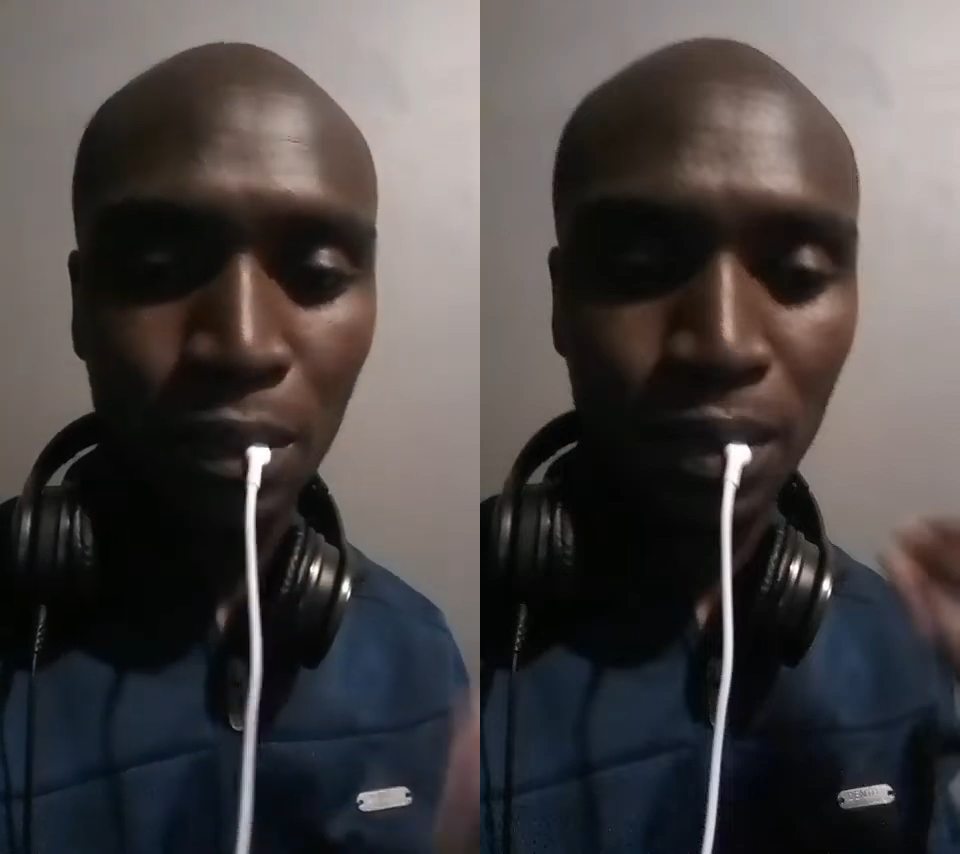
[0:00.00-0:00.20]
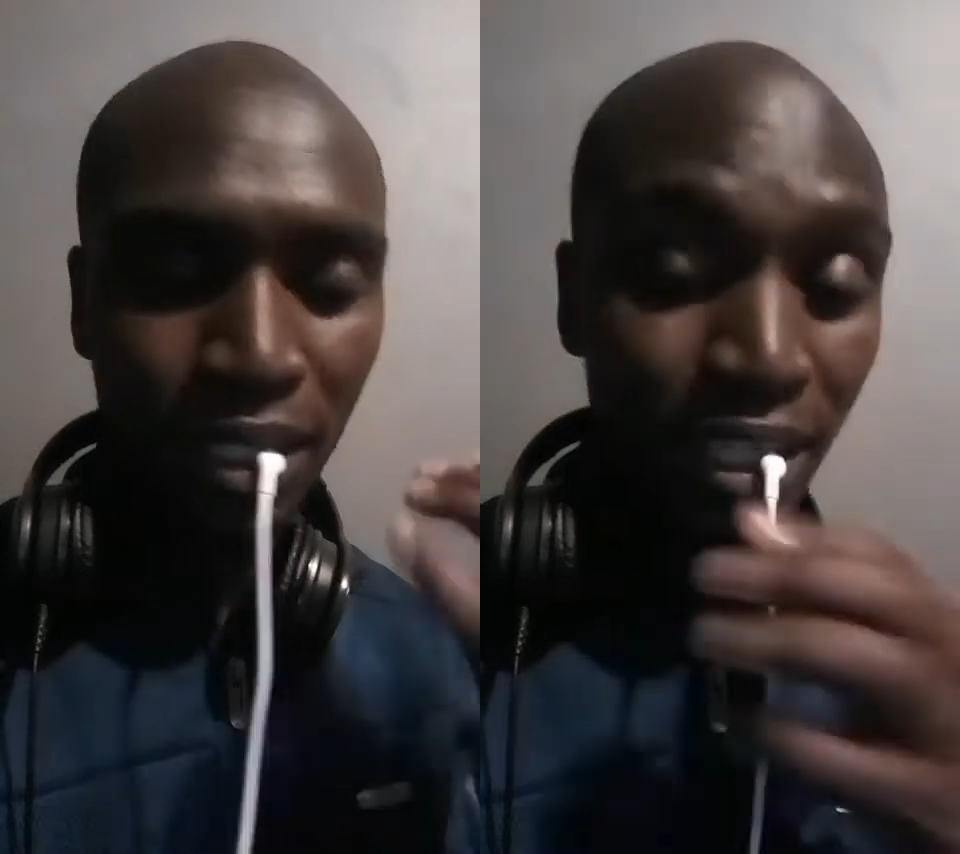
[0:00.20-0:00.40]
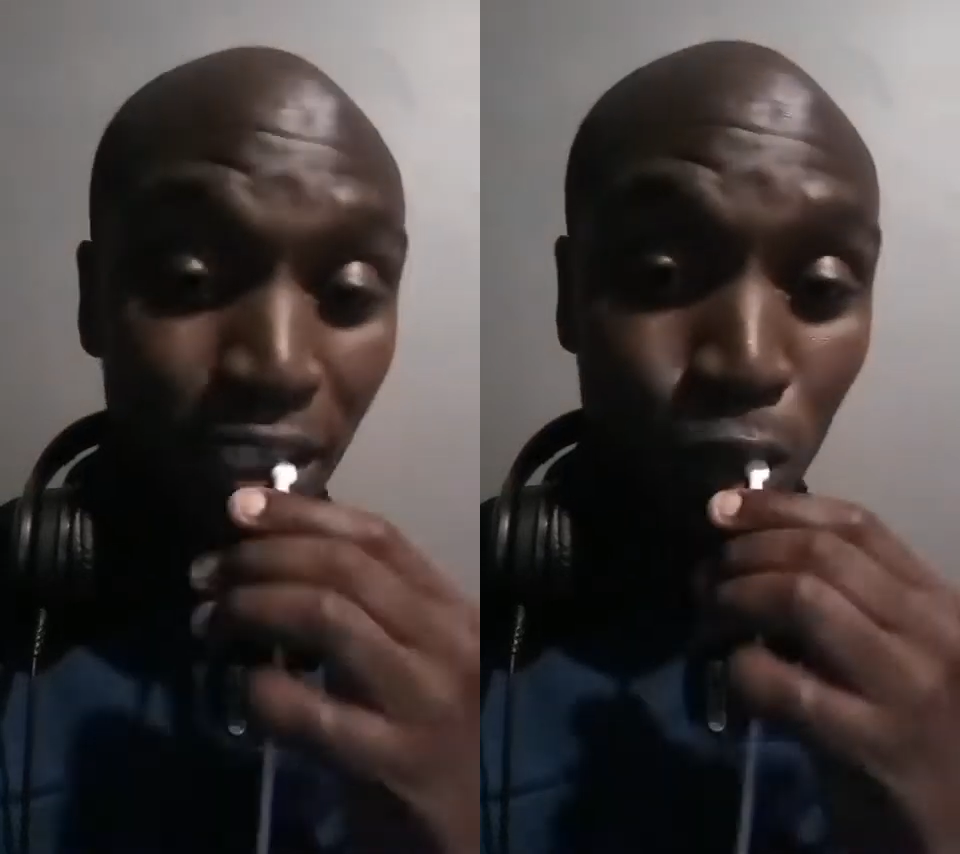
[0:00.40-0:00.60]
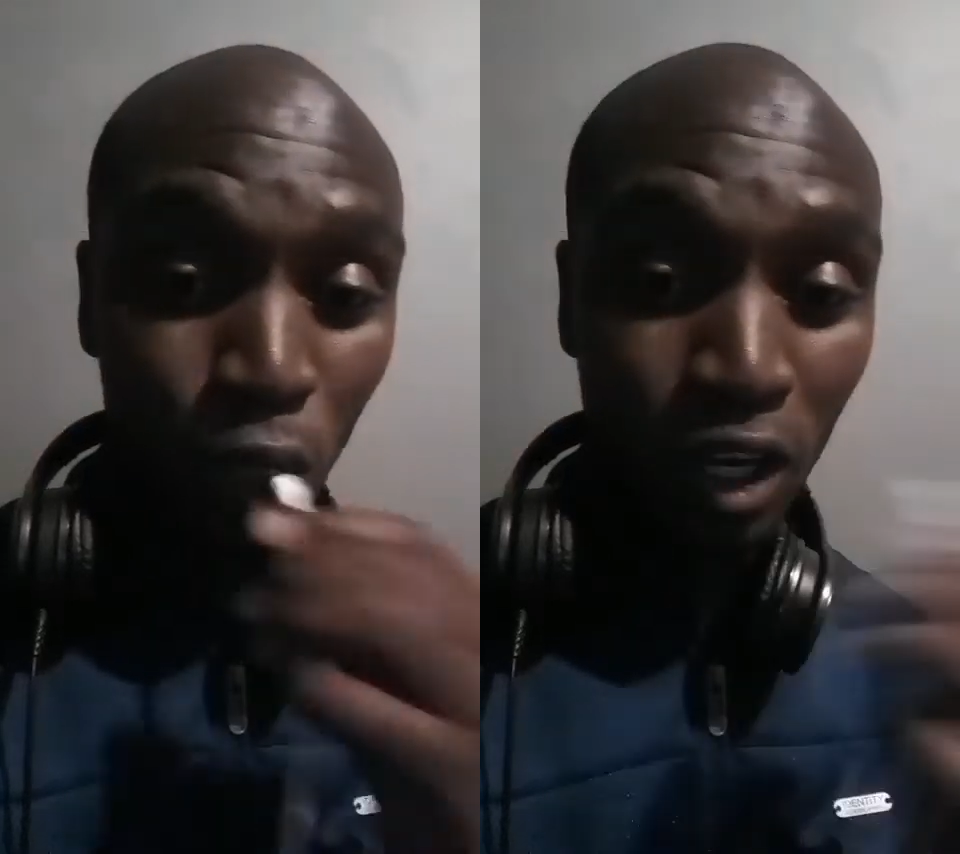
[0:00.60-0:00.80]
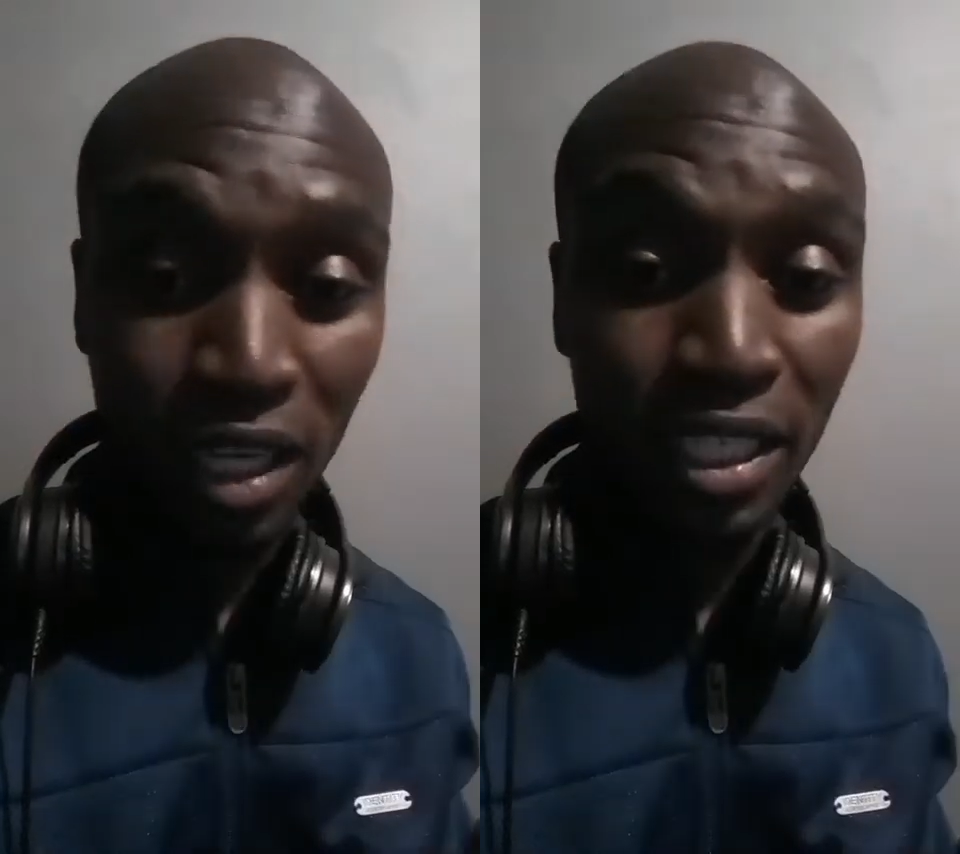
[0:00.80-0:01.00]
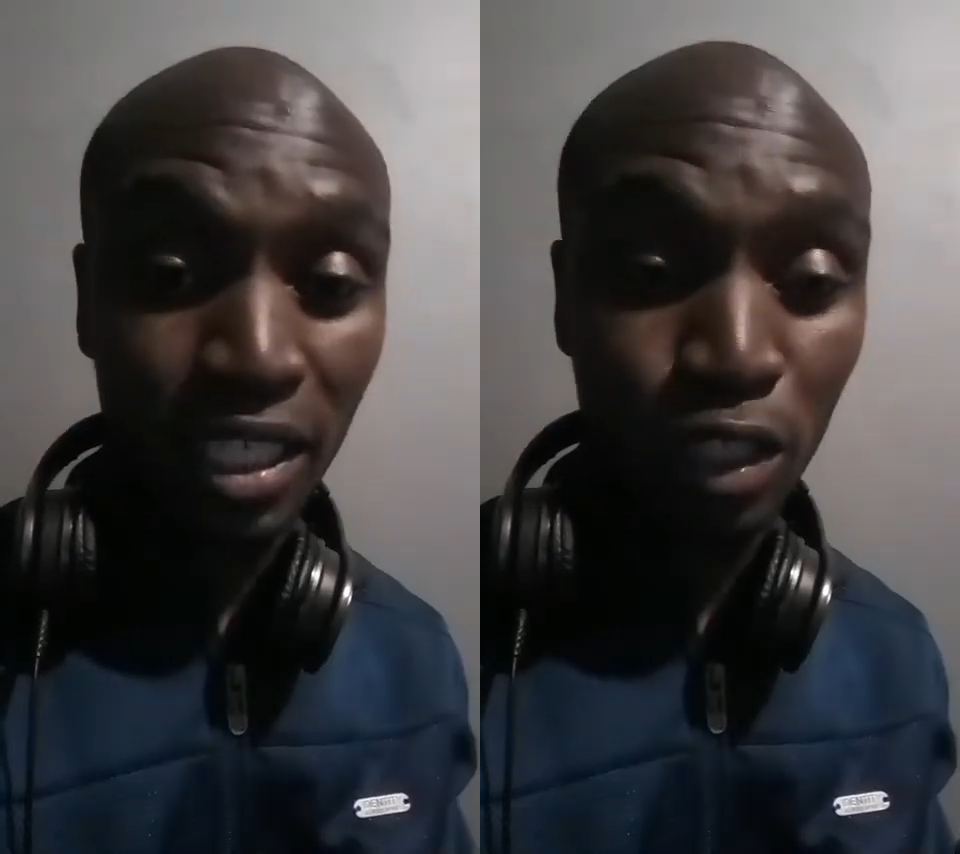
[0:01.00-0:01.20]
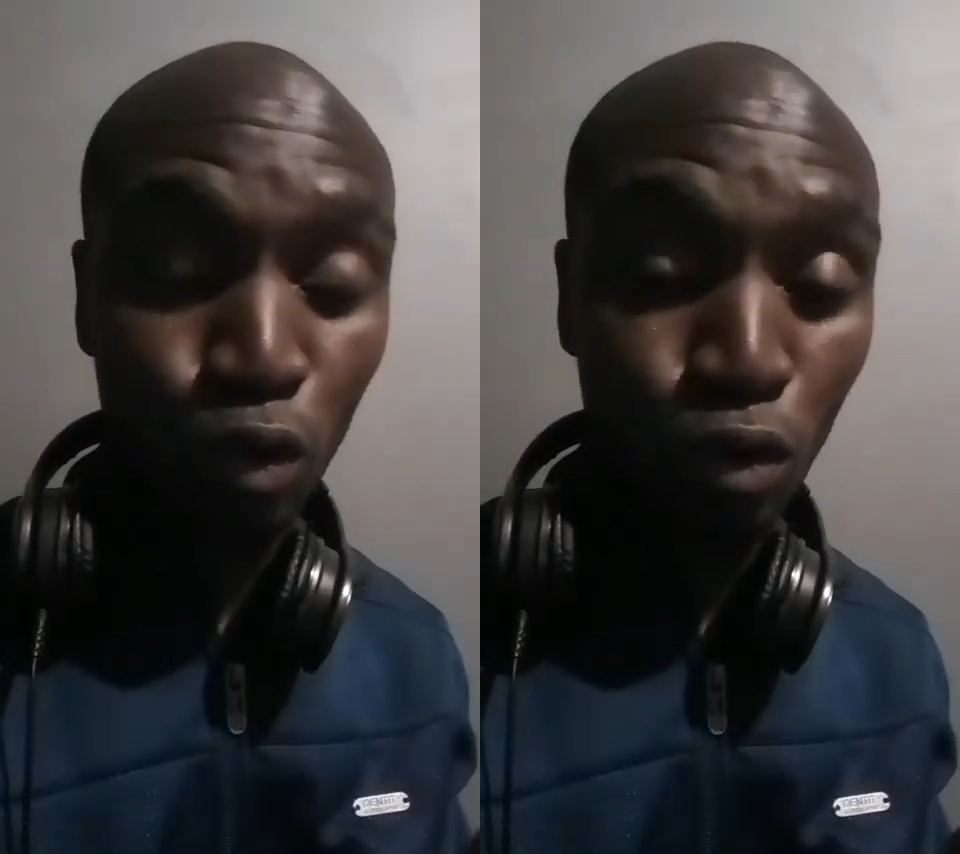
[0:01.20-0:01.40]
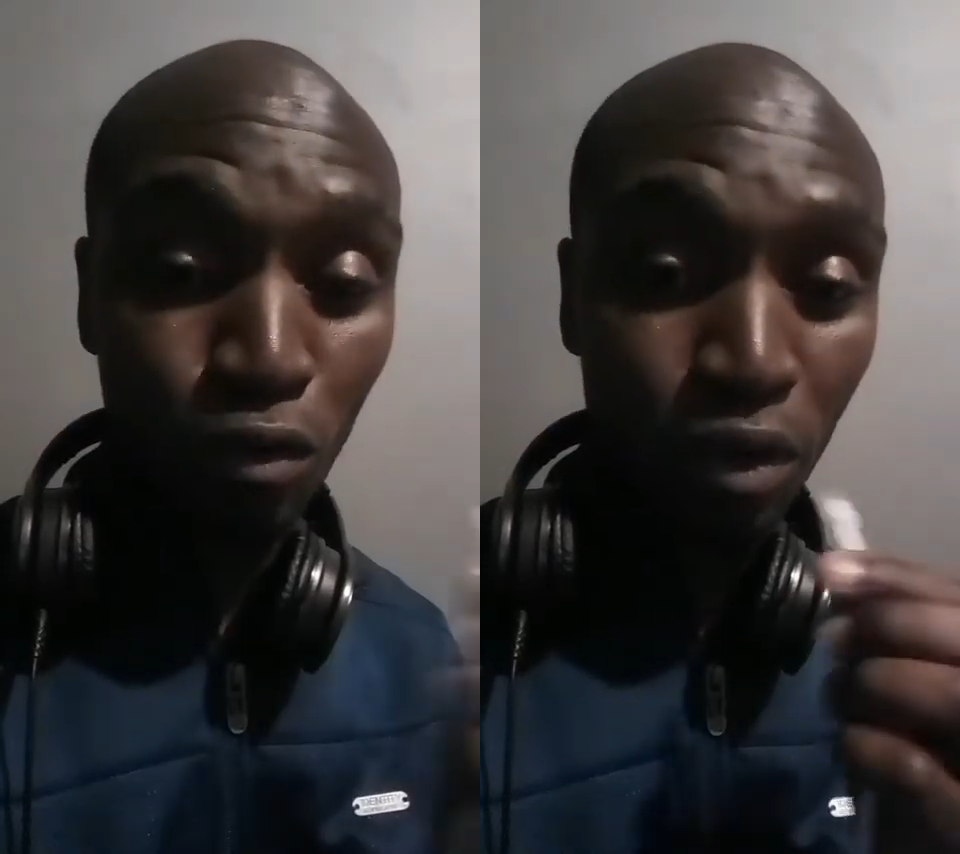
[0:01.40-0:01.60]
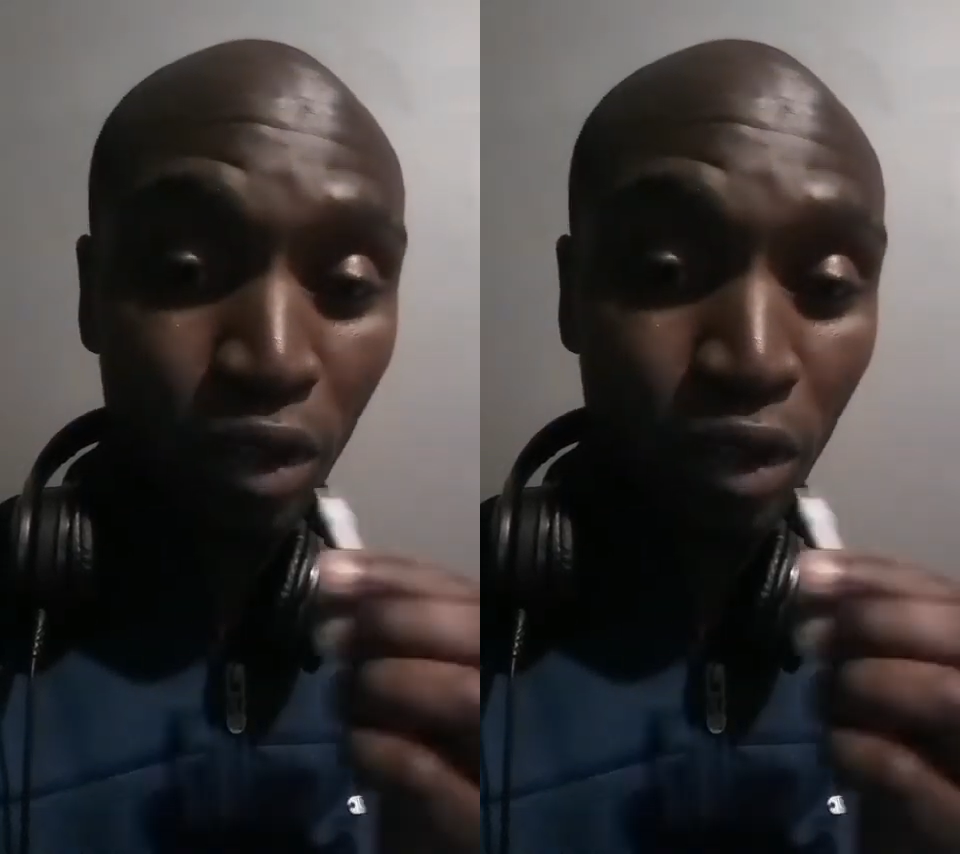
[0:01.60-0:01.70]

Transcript: So nothing is going to take it off.